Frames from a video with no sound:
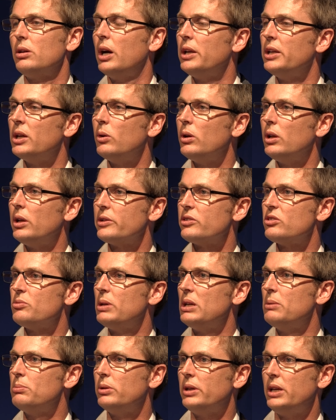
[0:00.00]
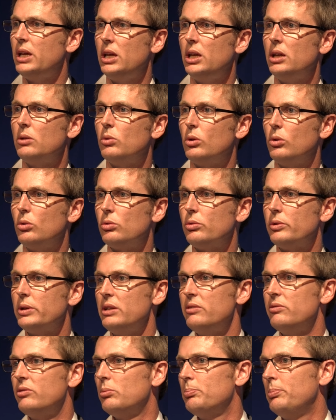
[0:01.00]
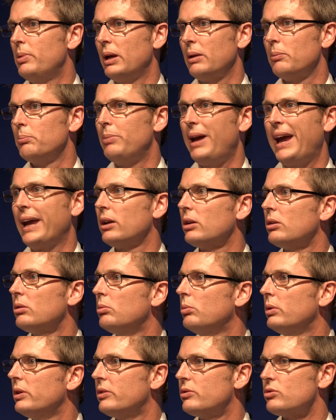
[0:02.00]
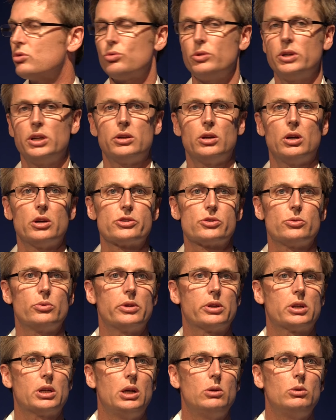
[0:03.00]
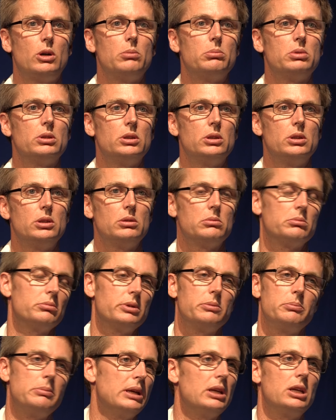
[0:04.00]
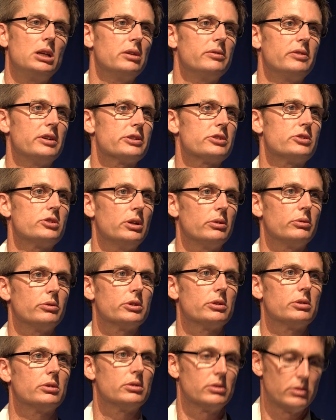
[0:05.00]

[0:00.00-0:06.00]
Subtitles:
I know a lot of people here will already bank with Triodos or the Co-op, but many of us don't.